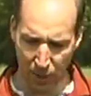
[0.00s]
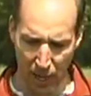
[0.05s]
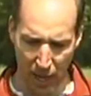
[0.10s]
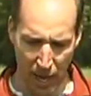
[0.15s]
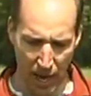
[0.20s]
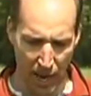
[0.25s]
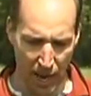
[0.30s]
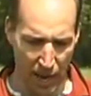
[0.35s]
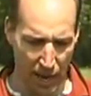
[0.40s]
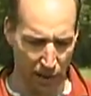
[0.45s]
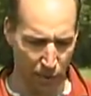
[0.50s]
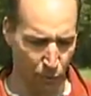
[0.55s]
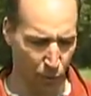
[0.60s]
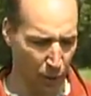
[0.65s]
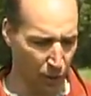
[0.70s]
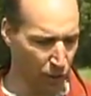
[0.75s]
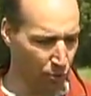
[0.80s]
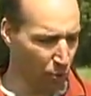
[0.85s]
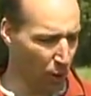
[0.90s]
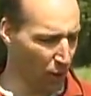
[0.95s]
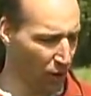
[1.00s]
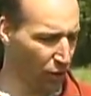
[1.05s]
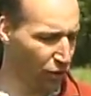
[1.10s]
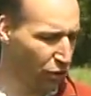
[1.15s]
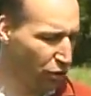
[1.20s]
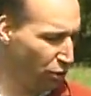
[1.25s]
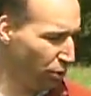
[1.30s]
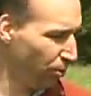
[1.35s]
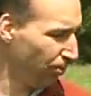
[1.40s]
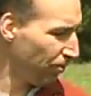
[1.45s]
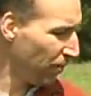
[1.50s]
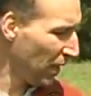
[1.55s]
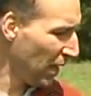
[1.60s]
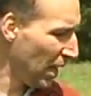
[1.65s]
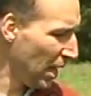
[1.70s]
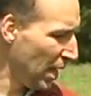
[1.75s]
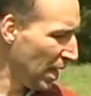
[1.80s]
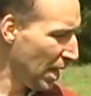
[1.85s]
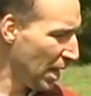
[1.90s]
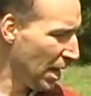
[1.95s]
And what you want to do
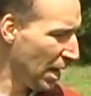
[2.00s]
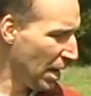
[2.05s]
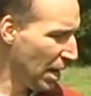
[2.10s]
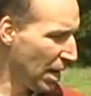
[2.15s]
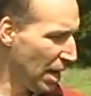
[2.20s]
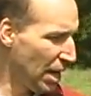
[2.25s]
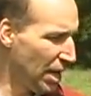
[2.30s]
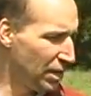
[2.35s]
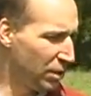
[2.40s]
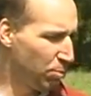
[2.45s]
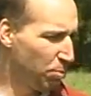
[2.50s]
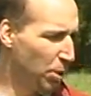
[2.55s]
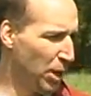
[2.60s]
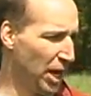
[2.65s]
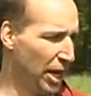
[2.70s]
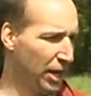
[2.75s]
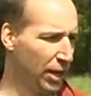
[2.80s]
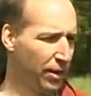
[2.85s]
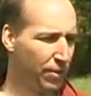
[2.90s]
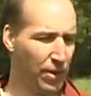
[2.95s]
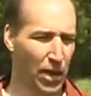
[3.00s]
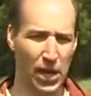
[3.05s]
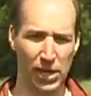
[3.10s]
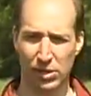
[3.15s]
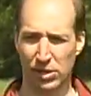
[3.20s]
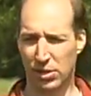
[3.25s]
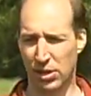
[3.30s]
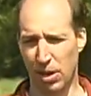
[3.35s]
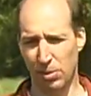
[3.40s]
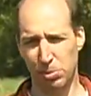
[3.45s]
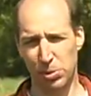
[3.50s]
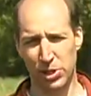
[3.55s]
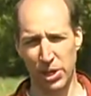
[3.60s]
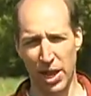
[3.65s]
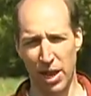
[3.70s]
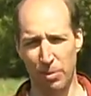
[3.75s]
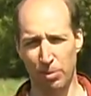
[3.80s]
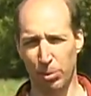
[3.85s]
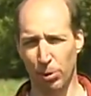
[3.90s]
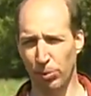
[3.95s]
is pick a
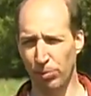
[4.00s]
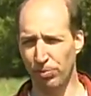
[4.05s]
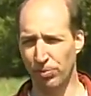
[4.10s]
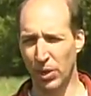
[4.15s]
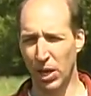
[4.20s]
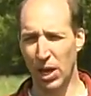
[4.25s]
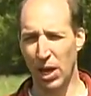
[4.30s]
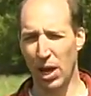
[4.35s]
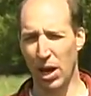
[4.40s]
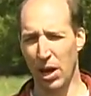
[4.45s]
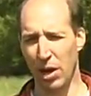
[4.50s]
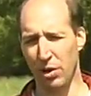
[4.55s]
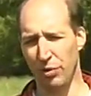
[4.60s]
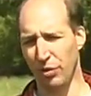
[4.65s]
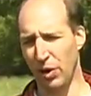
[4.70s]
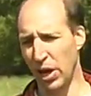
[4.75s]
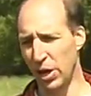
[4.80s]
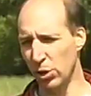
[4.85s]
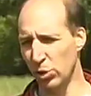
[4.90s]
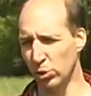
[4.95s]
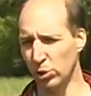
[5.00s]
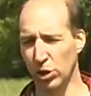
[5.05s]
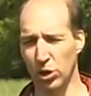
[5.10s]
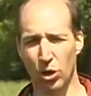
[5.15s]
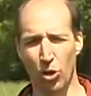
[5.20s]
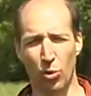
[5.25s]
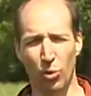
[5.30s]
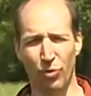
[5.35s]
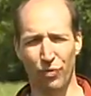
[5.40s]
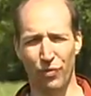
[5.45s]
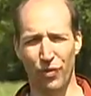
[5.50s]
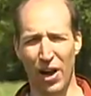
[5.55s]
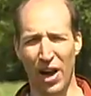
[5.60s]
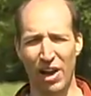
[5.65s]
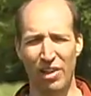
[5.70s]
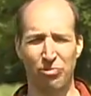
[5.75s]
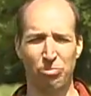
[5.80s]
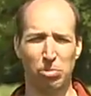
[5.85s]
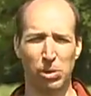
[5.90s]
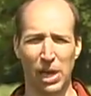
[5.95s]
subsample of, I usually go with
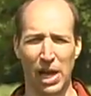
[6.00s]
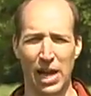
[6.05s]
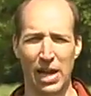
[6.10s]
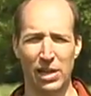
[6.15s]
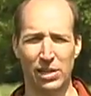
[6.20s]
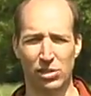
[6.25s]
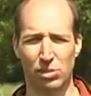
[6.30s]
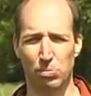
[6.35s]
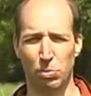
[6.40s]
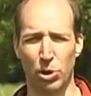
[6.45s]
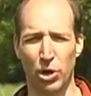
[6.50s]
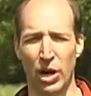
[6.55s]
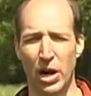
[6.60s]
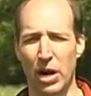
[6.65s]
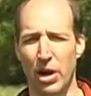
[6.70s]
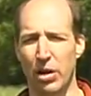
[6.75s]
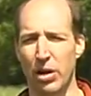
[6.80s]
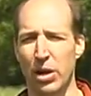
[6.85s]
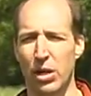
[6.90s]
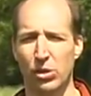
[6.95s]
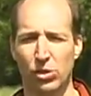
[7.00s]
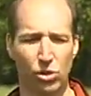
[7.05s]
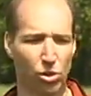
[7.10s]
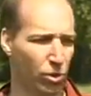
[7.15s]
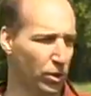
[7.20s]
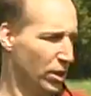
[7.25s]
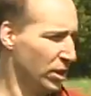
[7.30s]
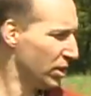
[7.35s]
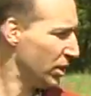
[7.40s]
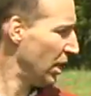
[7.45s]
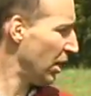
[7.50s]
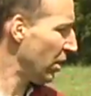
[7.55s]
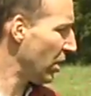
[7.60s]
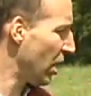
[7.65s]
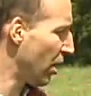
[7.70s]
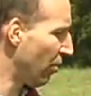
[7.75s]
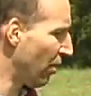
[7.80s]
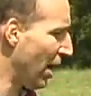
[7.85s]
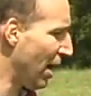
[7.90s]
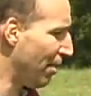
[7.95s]
five plants per area. So in this
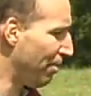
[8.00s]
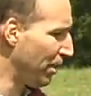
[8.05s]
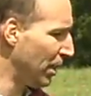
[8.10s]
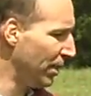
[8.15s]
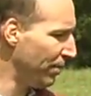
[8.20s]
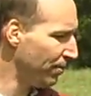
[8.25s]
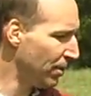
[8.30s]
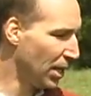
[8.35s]
area around me,